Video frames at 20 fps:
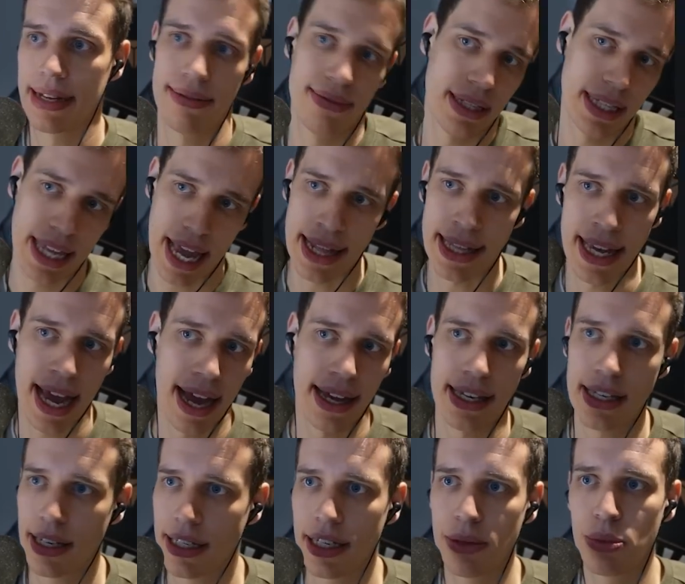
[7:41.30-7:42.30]
then yeah,
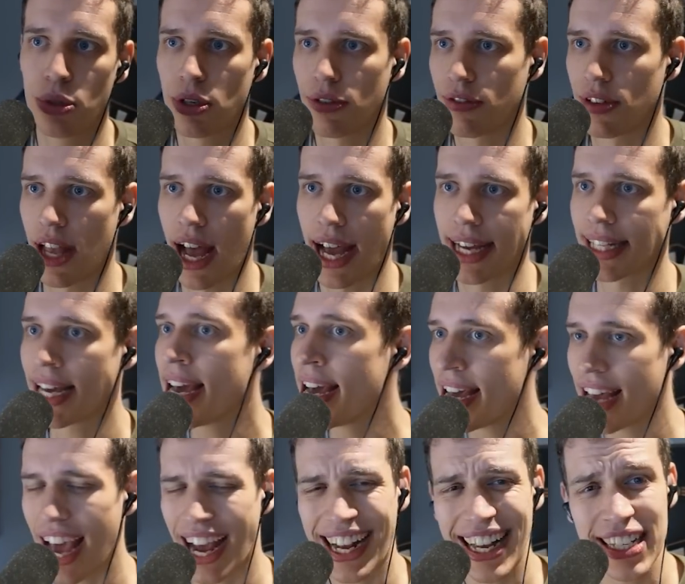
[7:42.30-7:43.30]
he would have died.
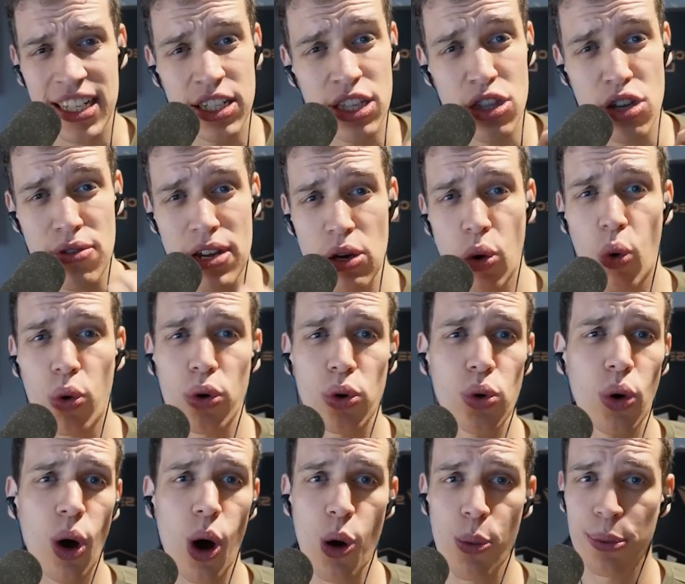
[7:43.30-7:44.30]
Against 3 Oracle
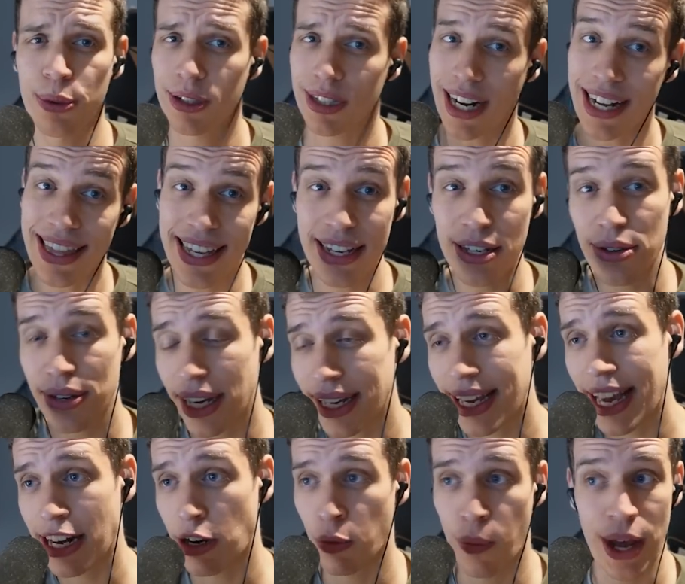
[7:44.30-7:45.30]
openers, I think you can
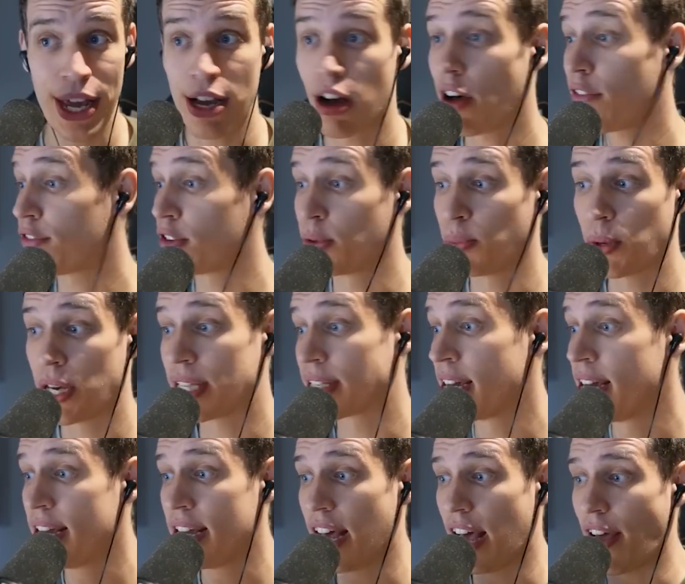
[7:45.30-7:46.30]
get away often with
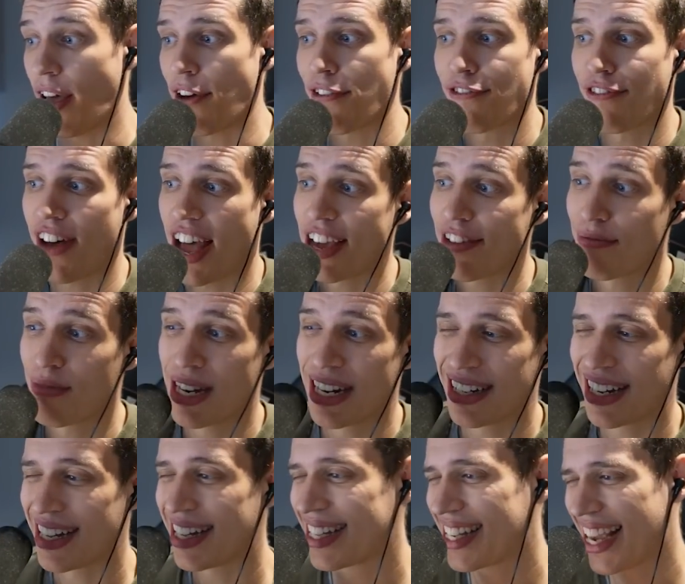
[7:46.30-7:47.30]
a 5 minute
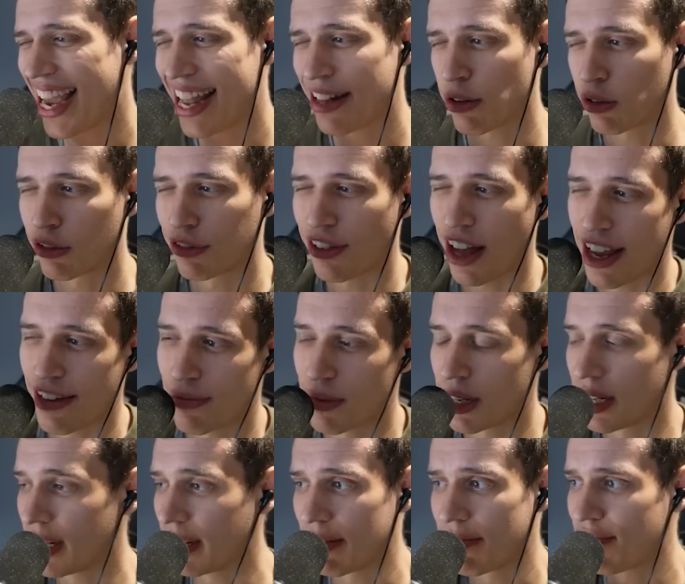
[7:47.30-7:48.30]
and 10 or 5
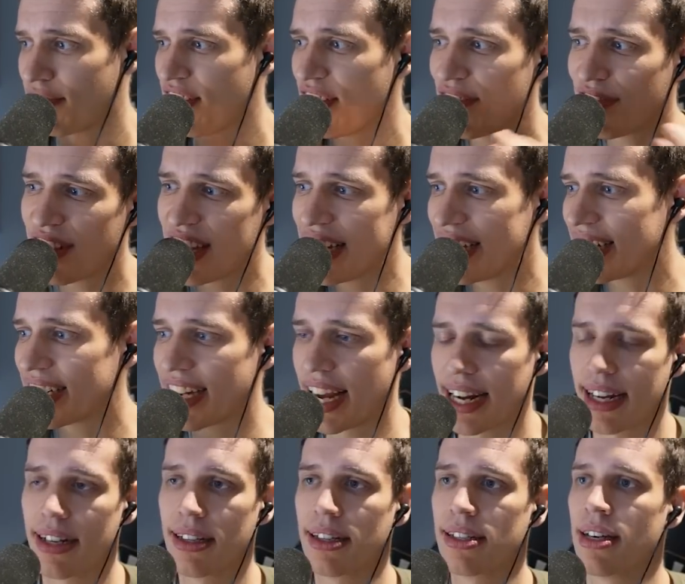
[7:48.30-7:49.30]
minute and 15
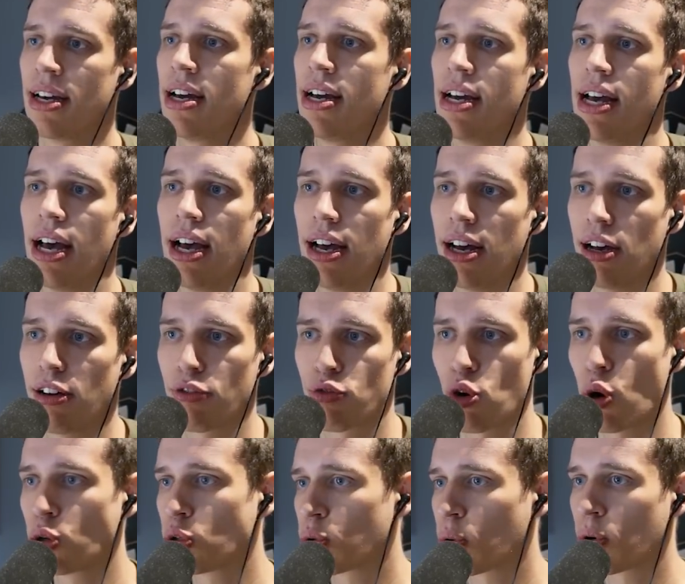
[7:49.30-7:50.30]
second
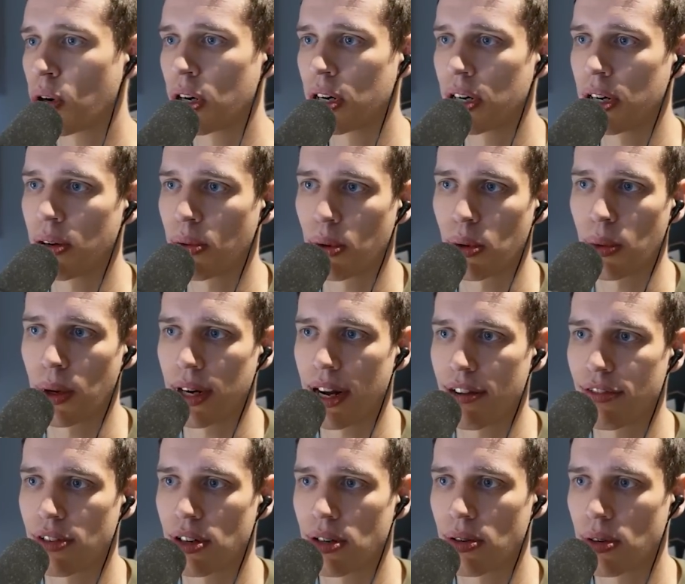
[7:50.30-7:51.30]
Roach Warren or
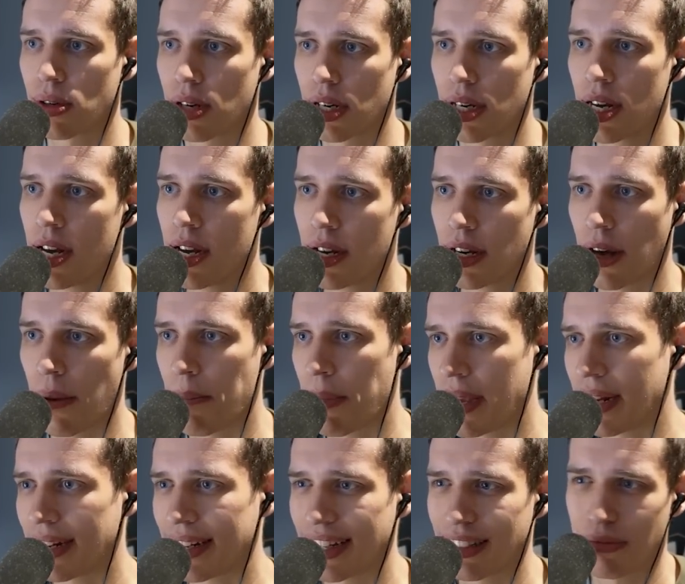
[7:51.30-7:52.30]
whatever, or a
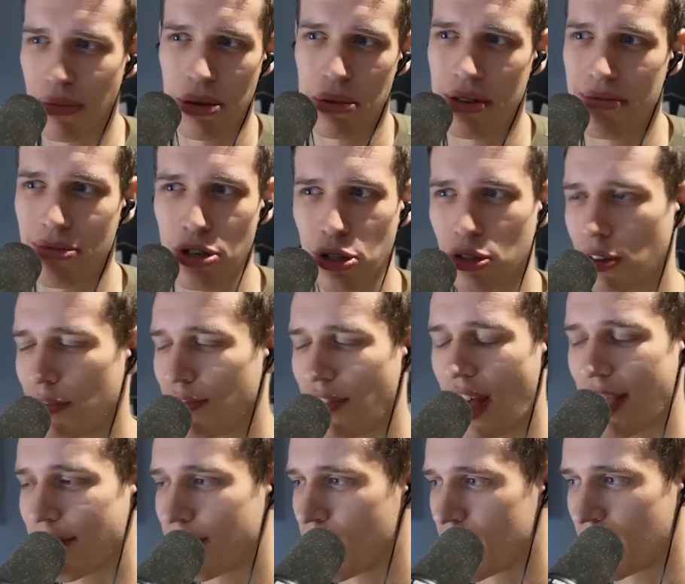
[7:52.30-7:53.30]
Bailing Nest, maybe just a
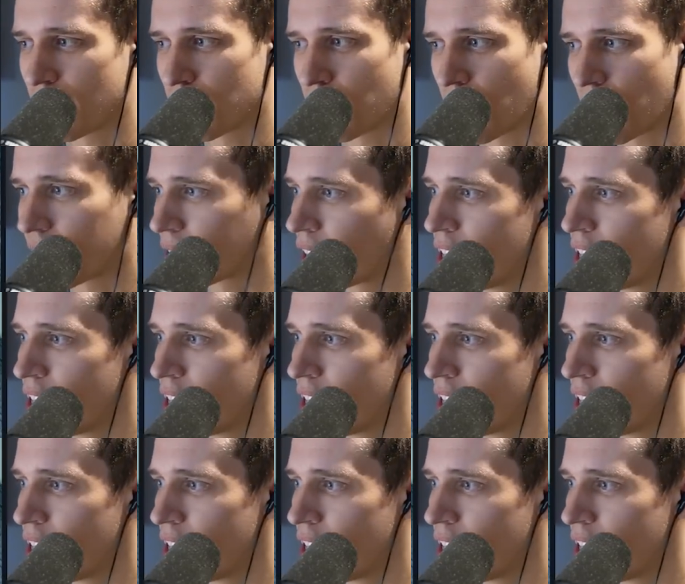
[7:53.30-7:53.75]
5 minute mark.